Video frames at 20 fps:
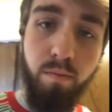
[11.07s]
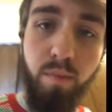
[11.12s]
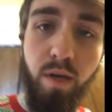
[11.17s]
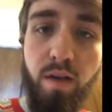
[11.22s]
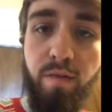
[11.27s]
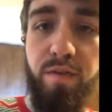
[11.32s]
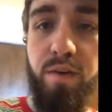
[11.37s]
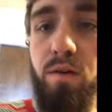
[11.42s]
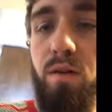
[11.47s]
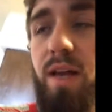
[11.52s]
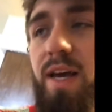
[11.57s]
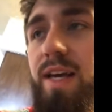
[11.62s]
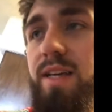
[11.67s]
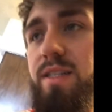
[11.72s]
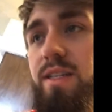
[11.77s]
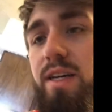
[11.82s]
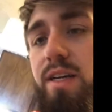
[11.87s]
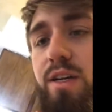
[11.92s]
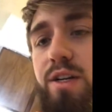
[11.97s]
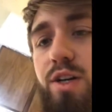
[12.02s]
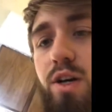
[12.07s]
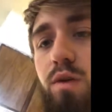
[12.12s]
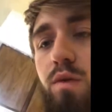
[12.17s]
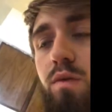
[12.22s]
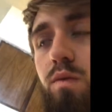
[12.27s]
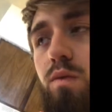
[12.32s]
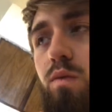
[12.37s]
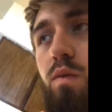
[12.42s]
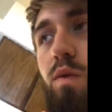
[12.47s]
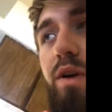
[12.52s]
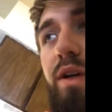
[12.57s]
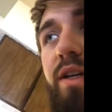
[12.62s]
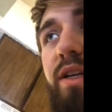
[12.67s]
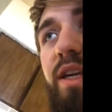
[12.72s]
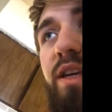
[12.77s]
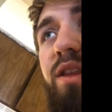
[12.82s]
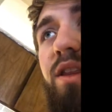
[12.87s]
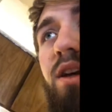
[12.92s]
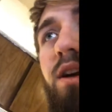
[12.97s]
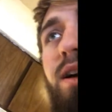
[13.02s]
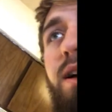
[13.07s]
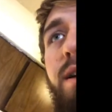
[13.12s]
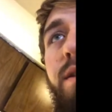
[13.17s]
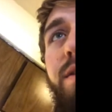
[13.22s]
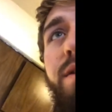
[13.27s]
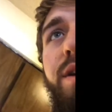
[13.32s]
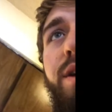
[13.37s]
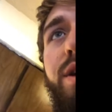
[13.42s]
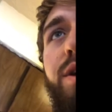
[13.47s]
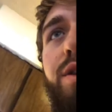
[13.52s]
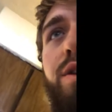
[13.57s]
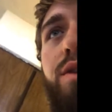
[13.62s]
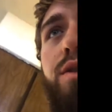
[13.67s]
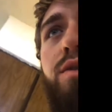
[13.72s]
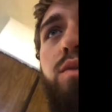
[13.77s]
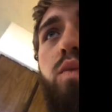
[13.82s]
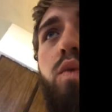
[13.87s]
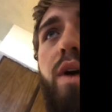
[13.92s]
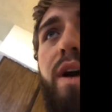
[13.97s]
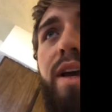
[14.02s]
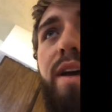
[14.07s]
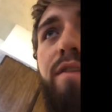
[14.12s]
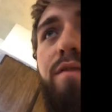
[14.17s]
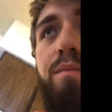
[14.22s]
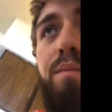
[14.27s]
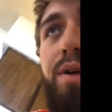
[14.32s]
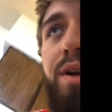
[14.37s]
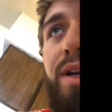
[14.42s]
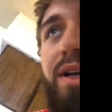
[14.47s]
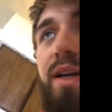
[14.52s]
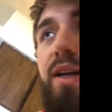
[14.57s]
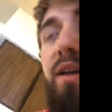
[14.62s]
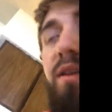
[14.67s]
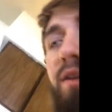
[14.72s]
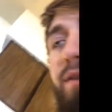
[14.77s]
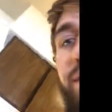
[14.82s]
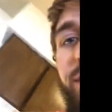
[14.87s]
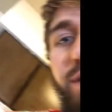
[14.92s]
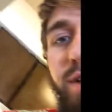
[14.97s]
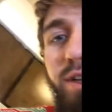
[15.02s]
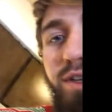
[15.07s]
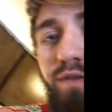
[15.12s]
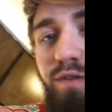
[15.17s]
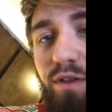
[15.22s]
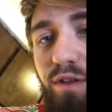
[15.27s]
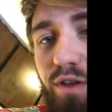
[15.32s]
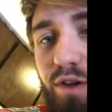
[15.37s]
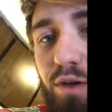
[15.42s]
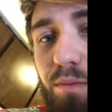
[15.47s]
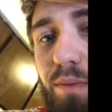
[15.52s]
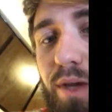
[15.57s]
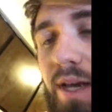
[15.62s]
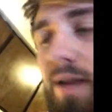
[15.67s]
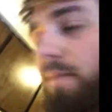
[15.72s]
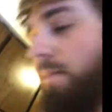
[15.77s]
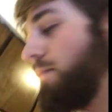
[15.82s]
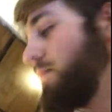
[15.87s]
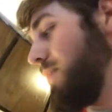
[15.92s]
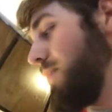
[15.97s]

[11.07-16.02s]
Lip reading: if you're lazy and you don't want to de-thaw it the good old way of putting it in the fridge for a little bit,